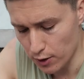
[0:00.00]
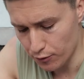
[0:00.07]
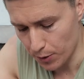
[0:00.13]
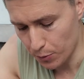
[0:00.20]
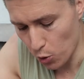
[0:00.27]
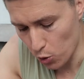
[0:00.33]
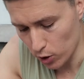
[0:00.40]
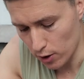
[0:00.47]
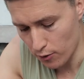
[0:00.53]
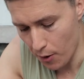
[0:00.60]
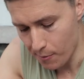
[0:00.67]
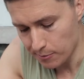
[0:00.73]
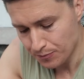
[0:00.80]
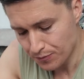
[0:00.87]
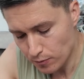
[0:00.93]
it's definitely pork liver.
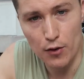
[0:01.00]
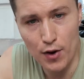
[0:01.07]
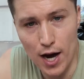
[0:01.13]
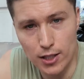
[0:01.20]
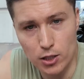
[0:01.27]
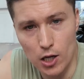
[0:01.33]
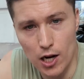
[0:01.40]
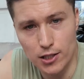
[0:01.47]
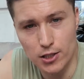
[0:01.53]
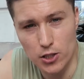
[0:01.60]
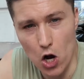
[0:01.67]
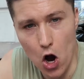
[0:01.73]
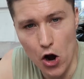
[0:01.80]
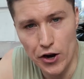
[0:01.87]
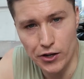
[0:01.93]
Liver has a classic
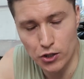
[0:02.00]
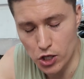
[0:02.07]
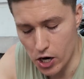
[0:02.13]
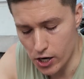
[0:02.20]
iron